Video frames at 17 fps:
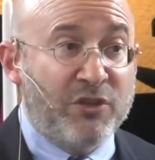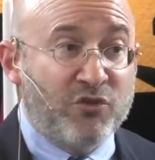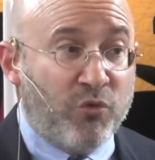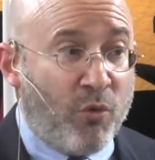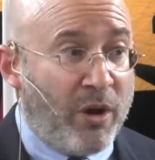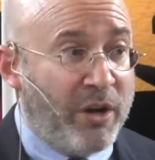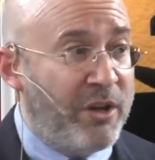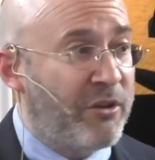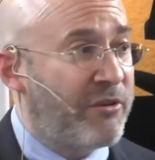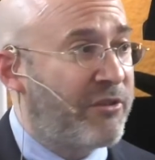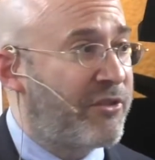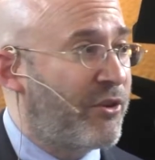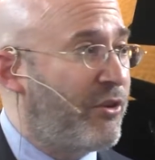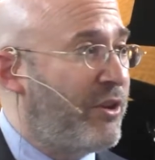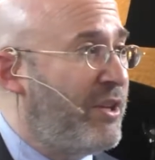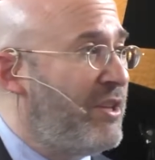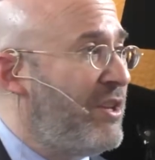20 or
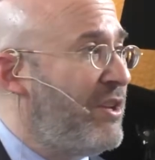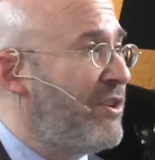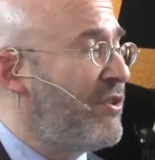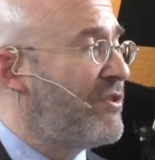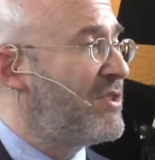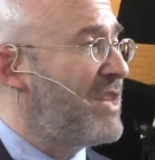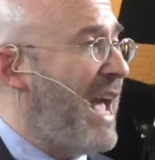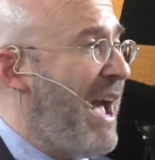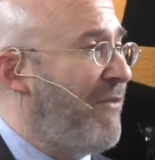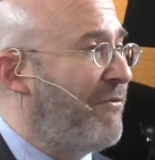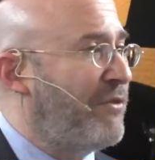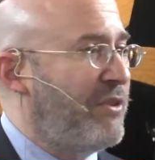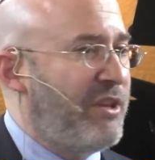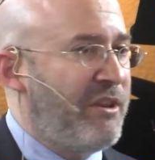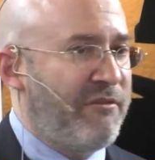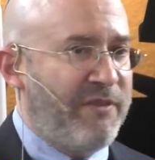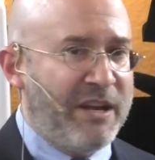30 years
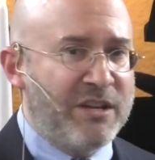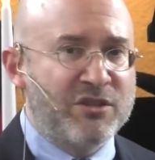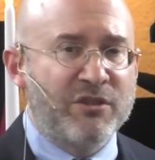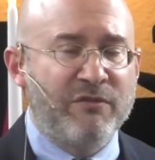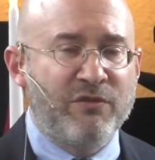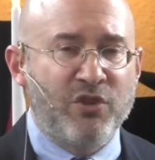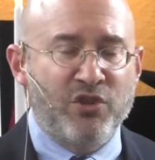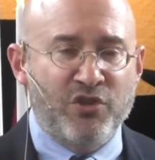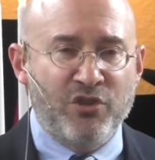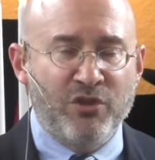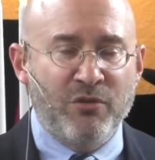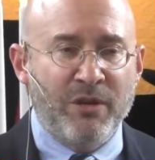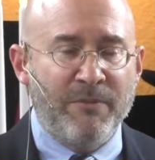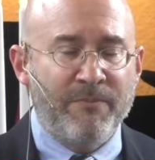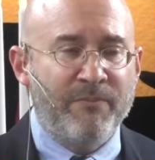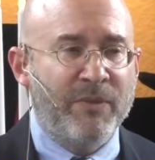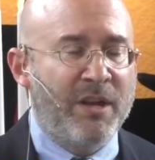after the events of
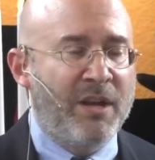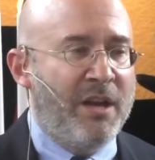Yeshua,